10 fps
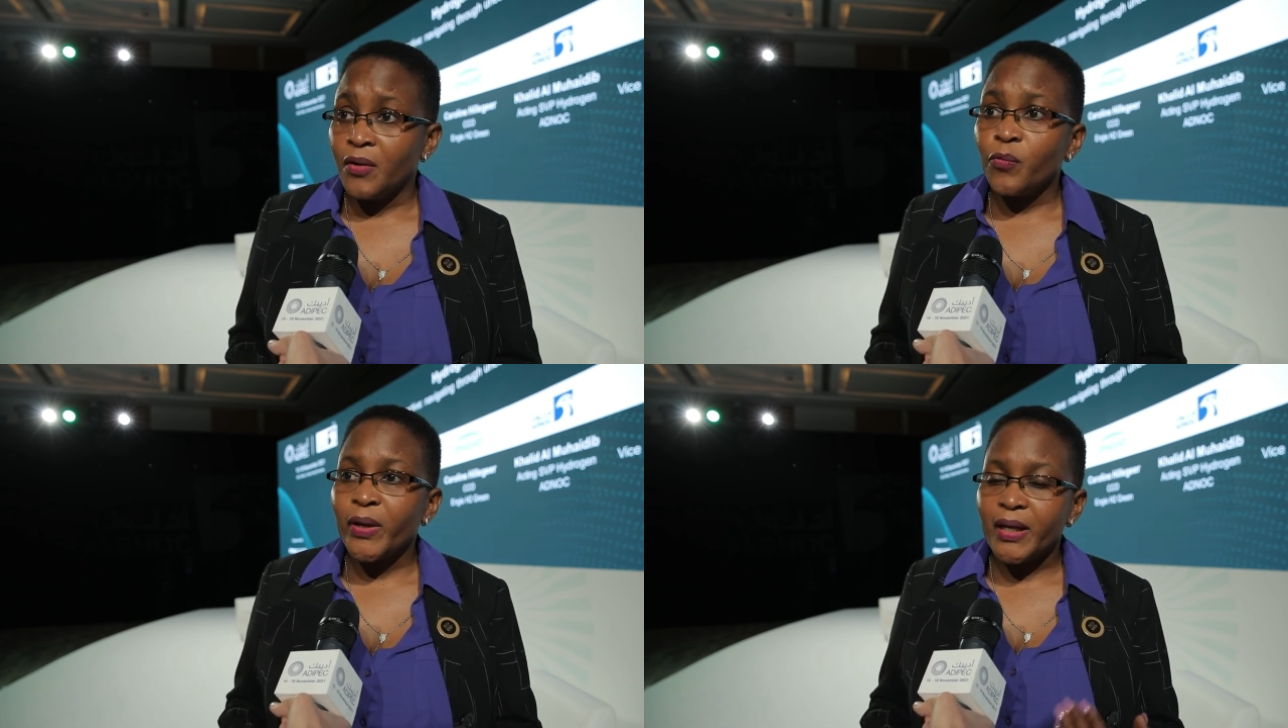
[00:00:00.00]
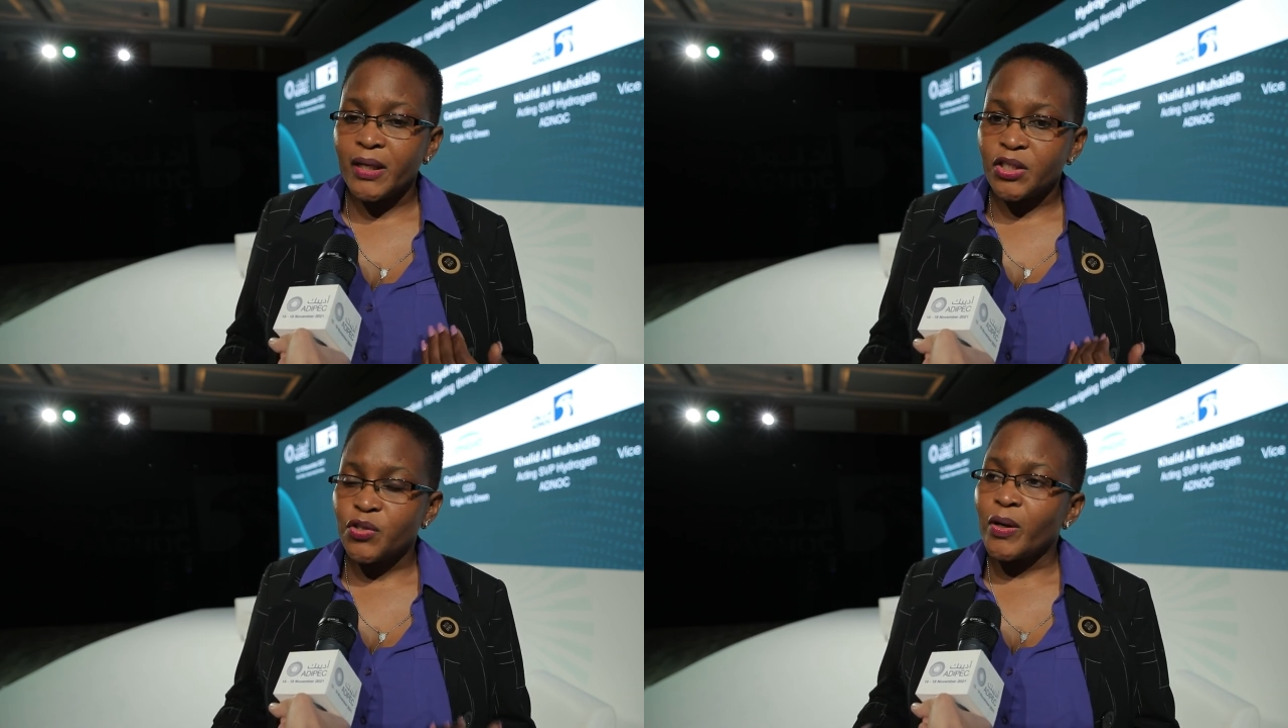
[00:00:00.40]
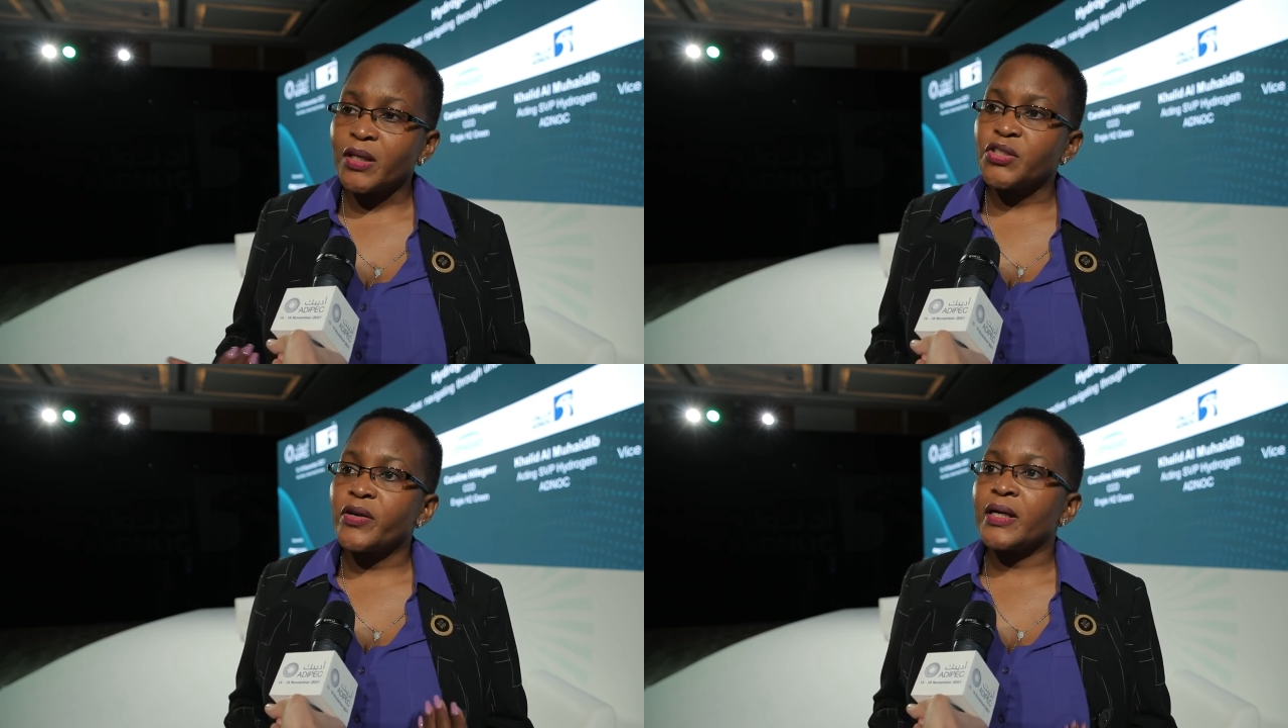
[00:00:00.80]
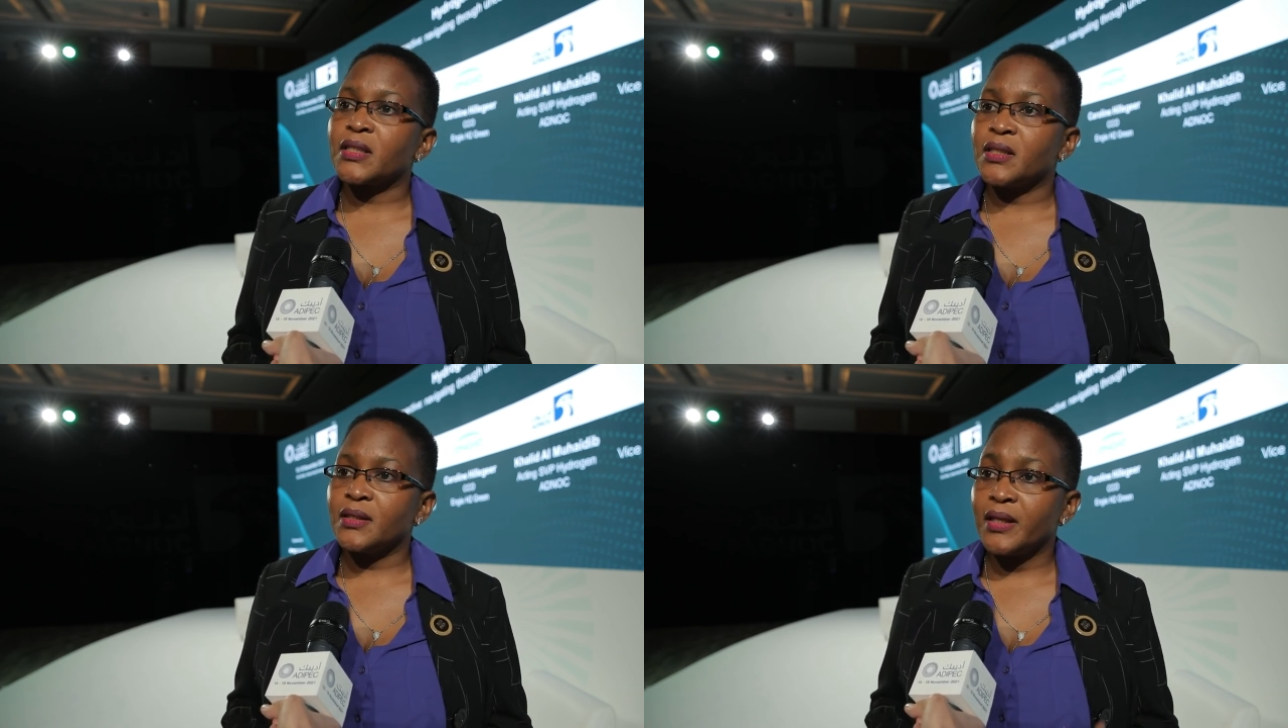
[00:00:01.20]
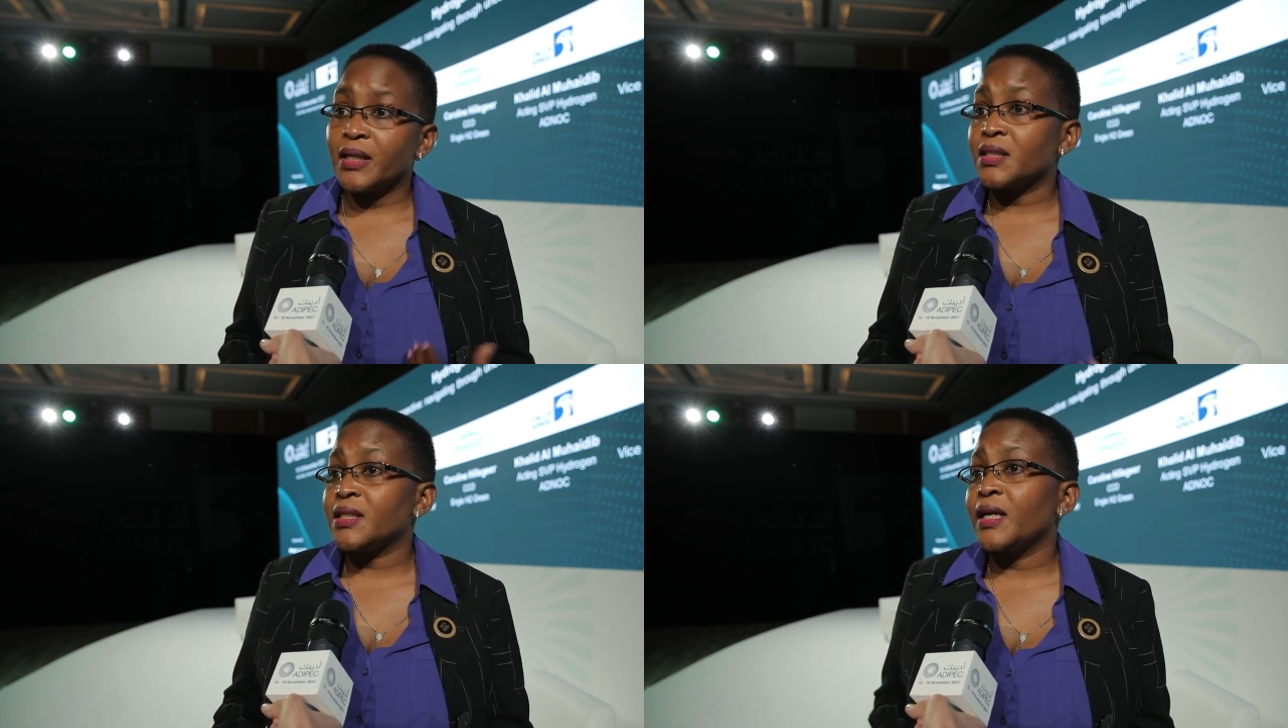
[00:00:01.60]
we need to attract
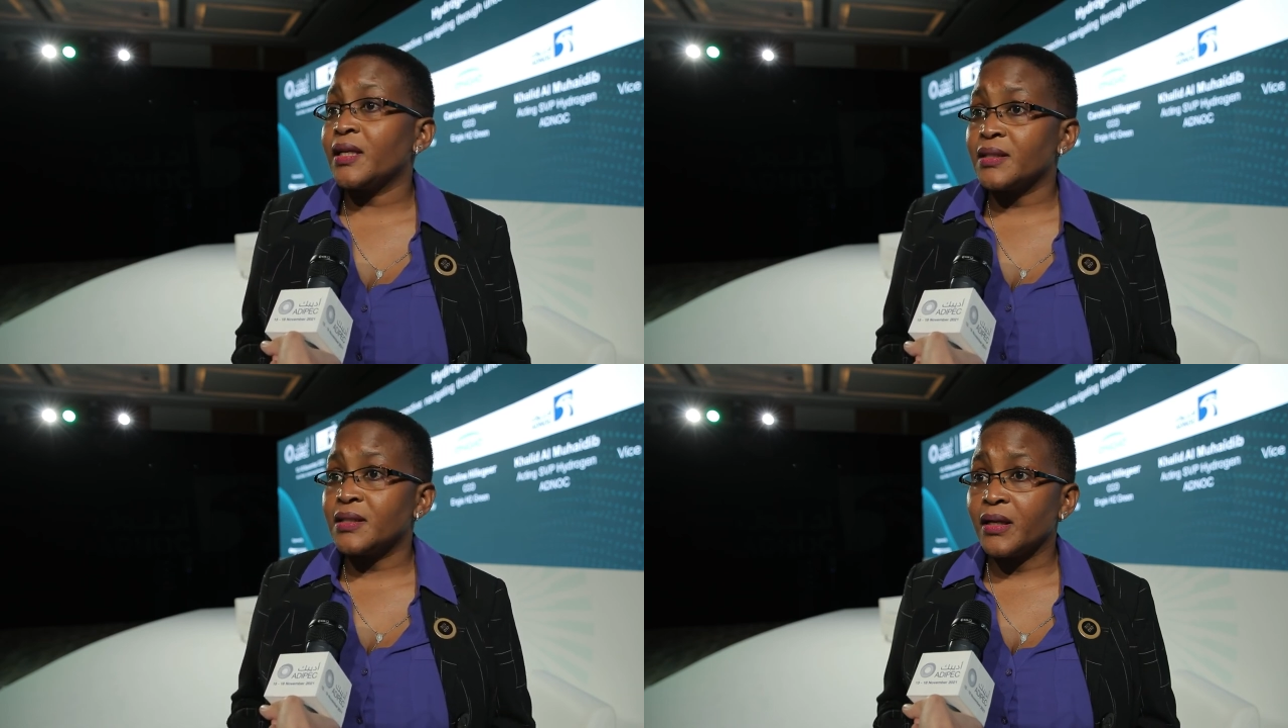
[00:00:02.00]
that talent.